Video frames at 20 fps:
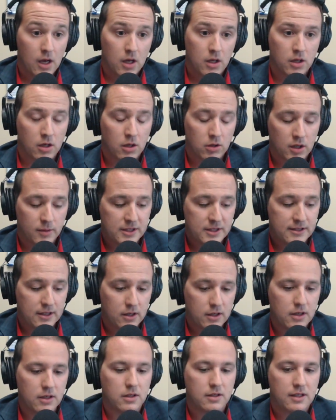You know, let me tell
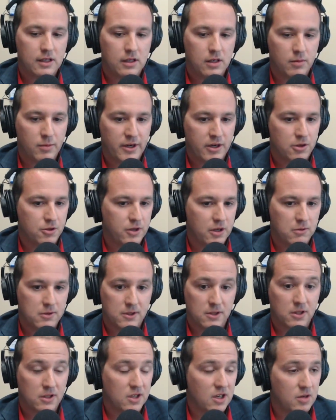you, TD Ameritrade was a
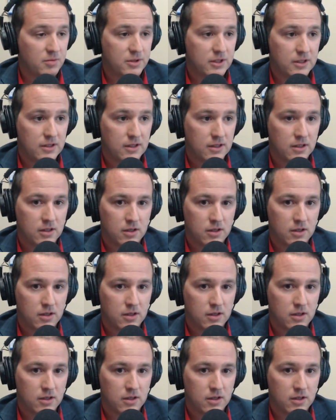good company.